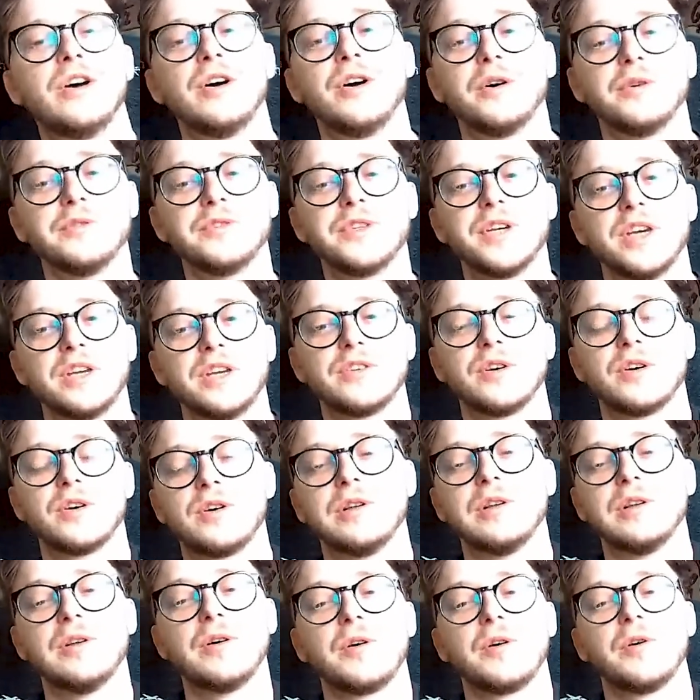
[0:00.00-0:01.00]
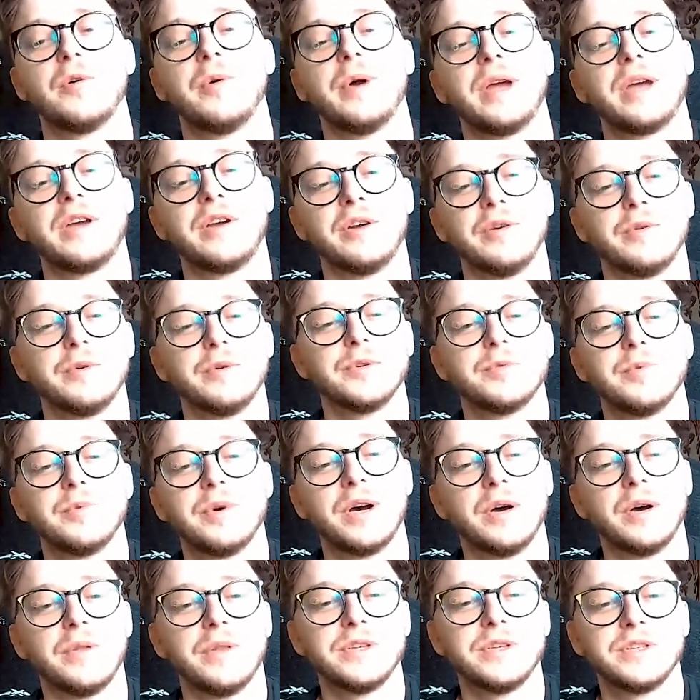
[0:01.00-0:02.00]
on TikTok a lot quicker as
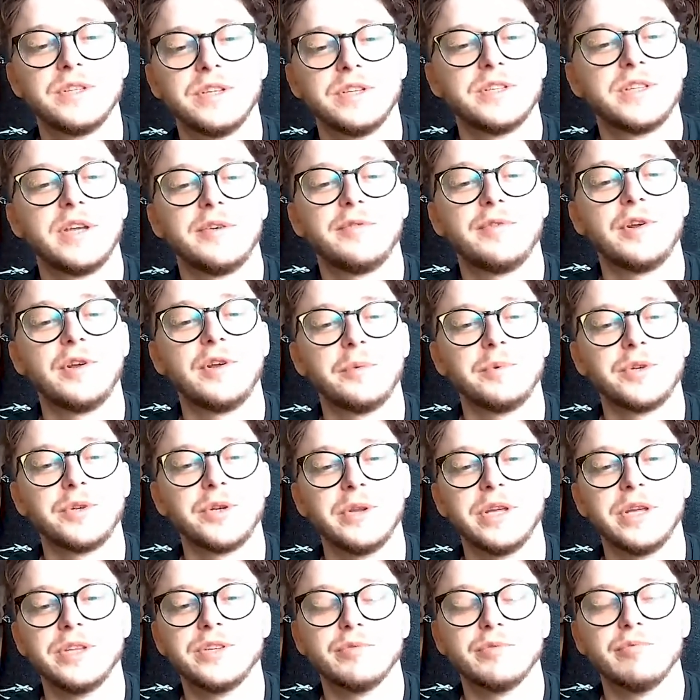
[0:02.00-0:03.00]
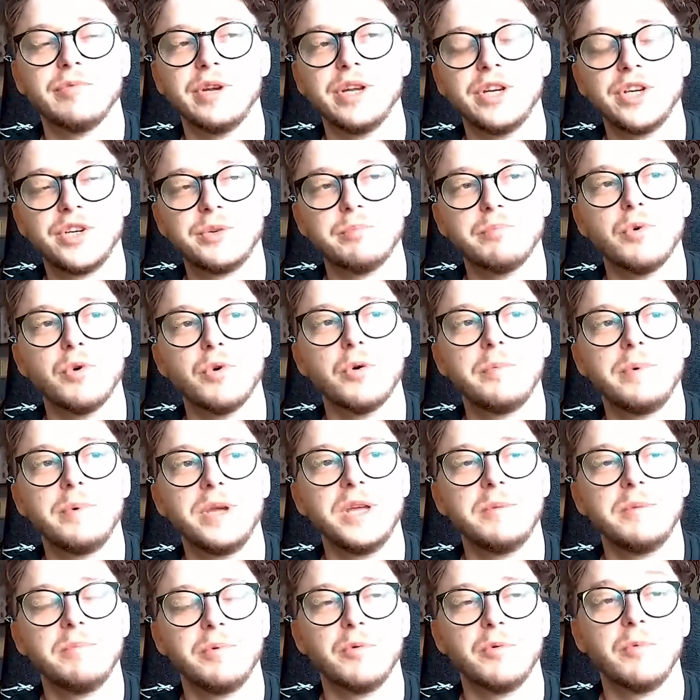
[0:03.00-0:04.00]
well. There's there's definitely opportunity to reach more
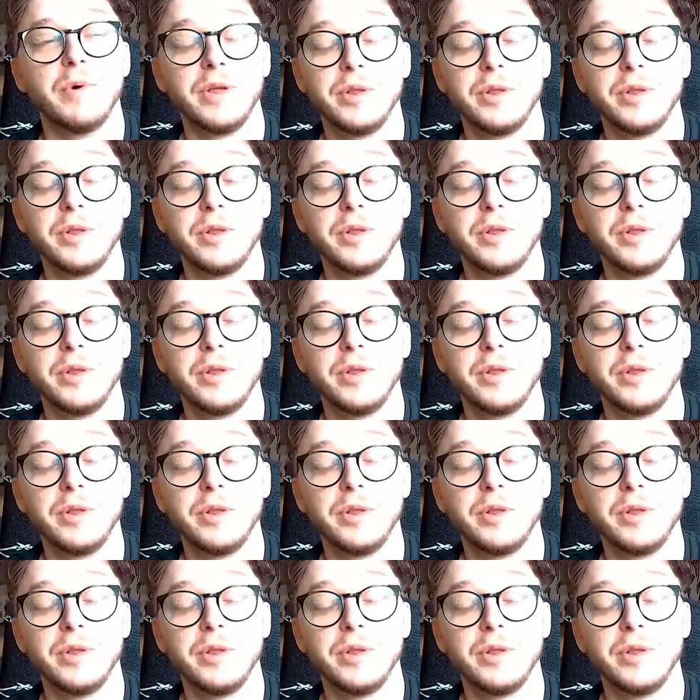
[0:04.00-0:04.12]
people.